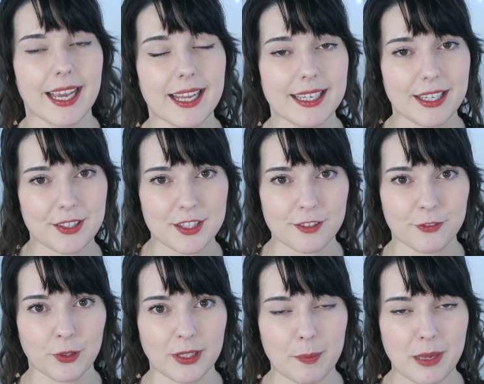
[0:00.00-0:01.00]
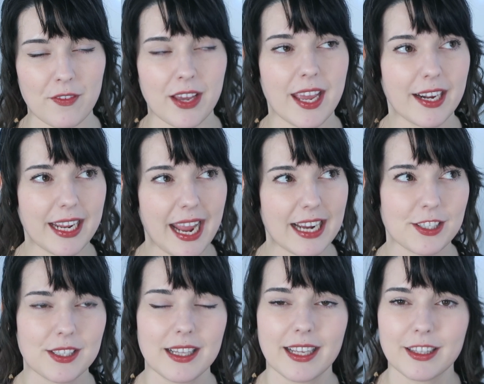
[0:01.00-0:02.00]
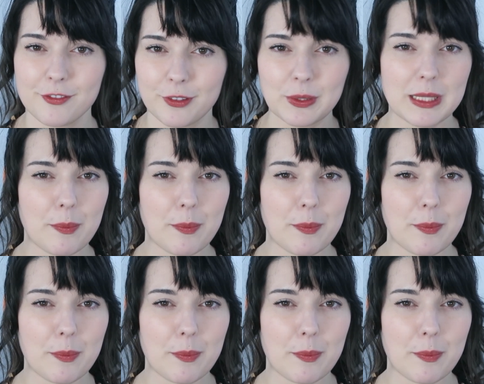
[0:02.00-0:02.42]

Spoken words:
And here's the full lip cover, and I actually like the full